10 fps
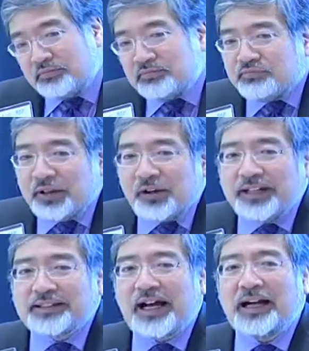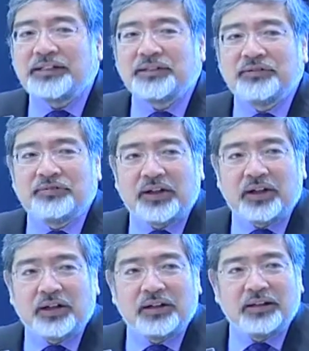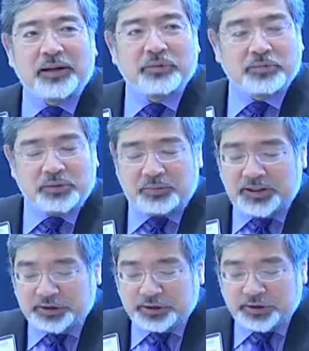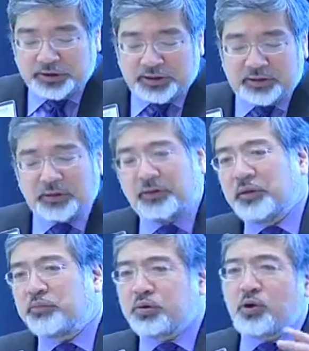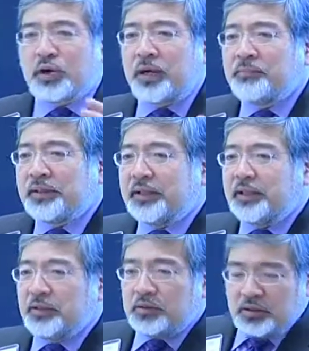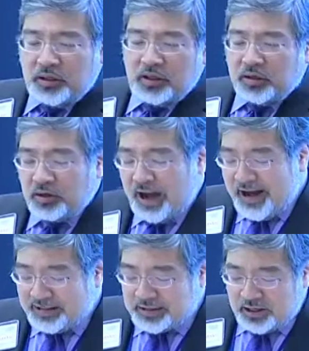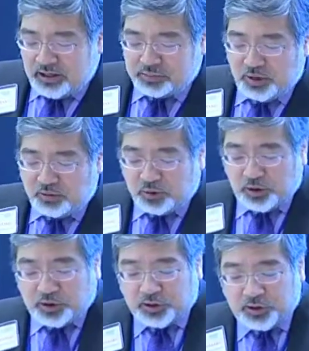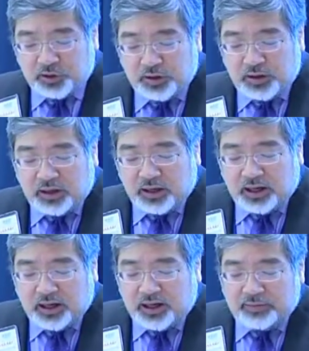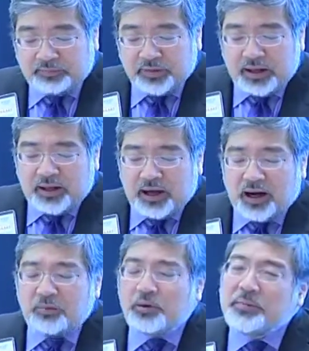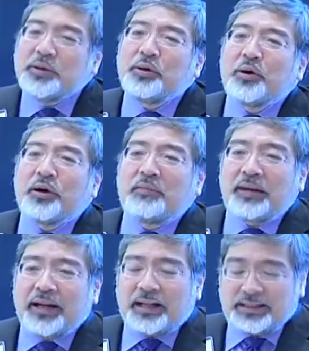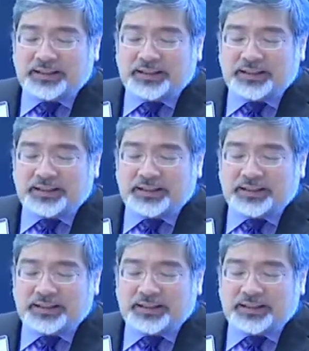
various kinds of labor employment issues are seen, you're either pro-company or pro-worker. a woman or a man